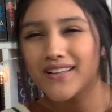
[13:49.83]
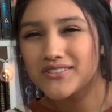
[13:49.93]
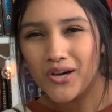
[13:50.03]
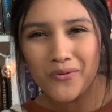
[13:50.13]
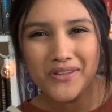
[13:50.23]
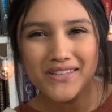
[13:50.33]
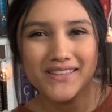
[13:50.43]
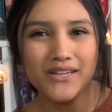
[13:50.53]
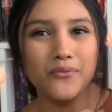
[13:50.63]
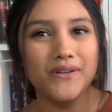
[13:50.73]
don't really
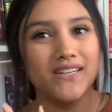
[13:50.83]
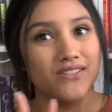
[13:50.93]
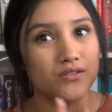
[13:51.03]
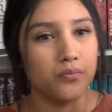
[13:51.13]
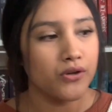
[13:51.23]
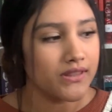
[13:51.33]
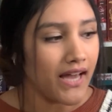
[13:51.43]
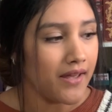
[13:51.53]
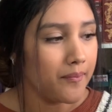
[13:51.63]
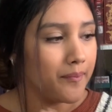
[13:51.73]
think we need to support
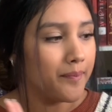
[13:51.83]
that,